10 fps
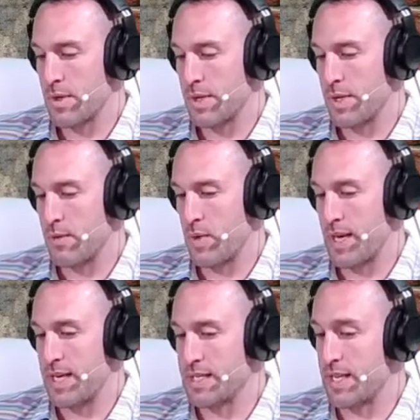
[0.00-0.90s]

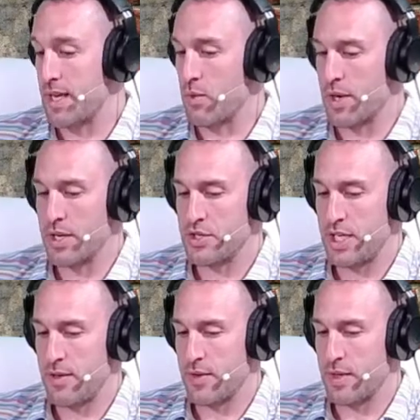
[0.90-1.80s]
what it is that they want to
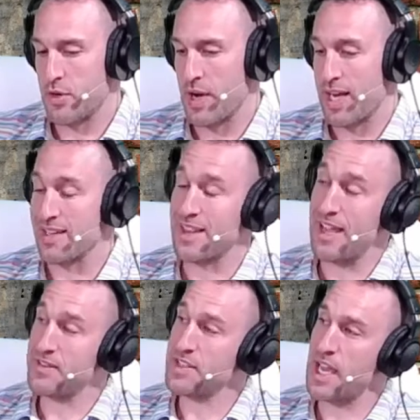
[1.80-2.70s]
achieve, and creating a
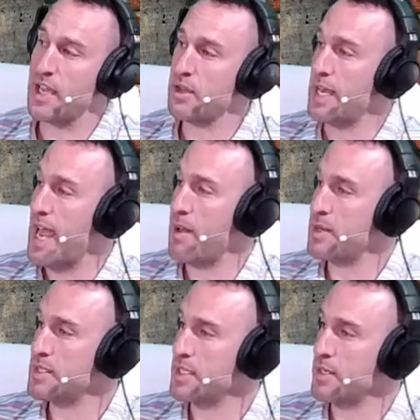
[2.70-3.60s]
lifestyle and
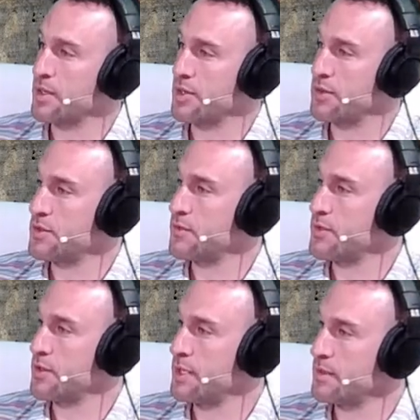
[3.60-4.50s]
habits that are conducive
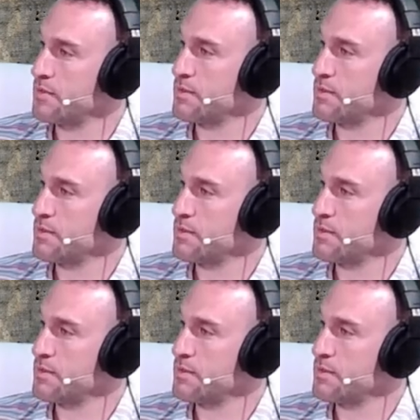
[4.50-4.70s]
to it.